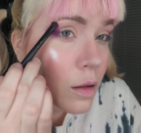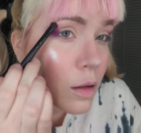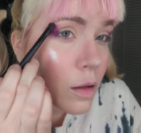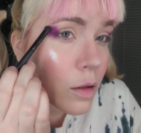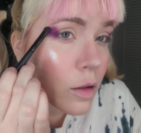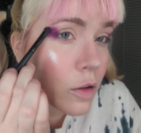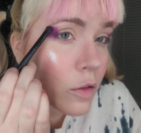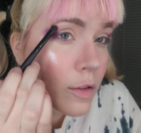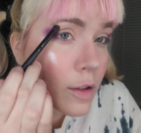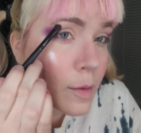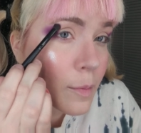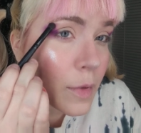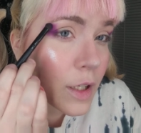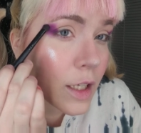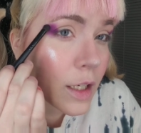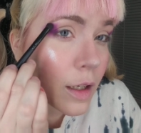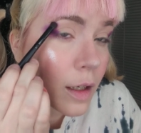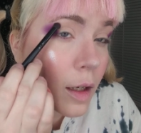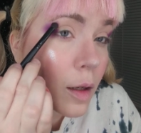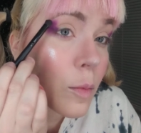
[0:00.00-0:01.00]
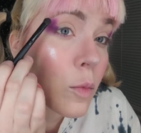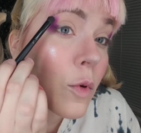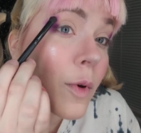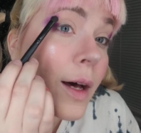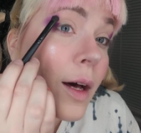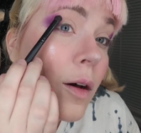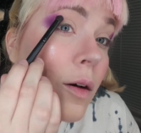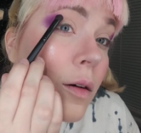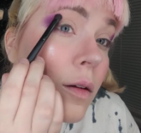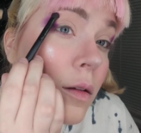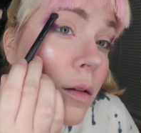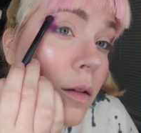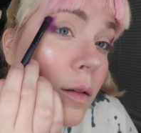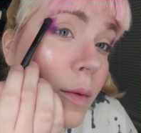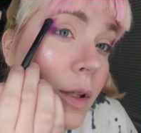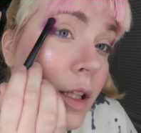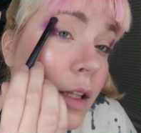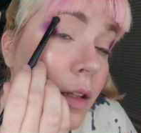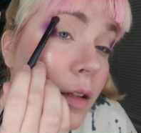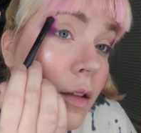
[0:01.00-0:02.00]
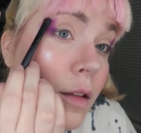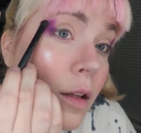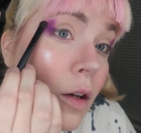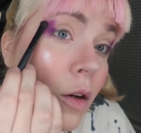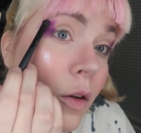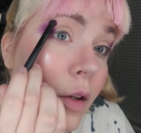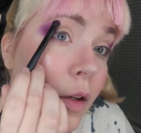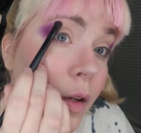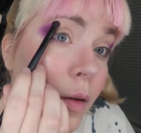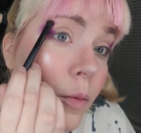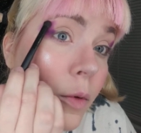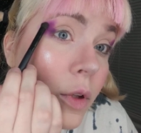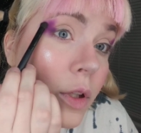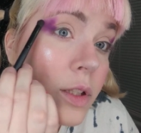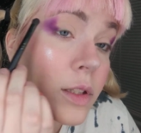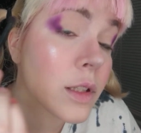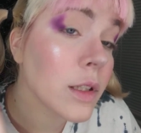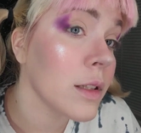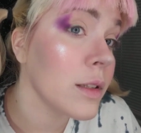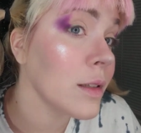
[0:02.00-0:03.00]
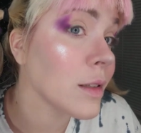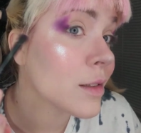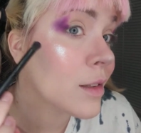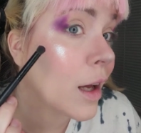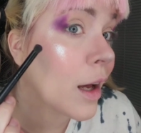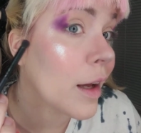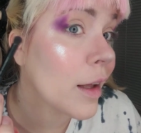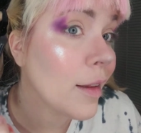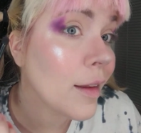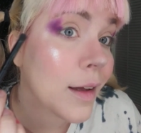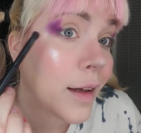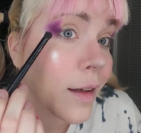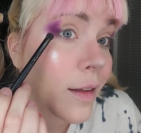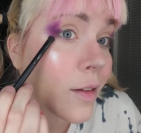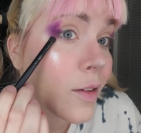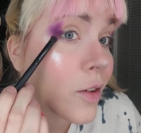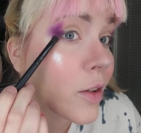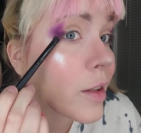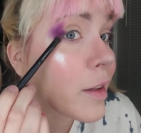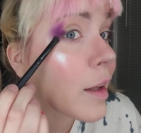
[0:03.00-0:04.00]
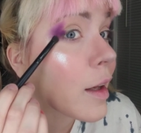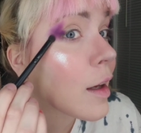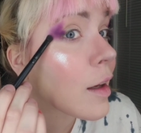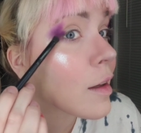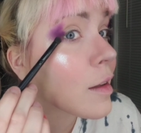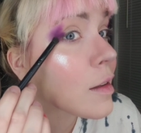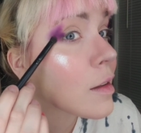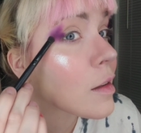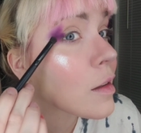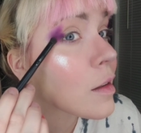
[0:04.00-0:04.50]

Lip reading: I don't know if it's picking up well. I mean, all you can really see is this highlight. Look at that.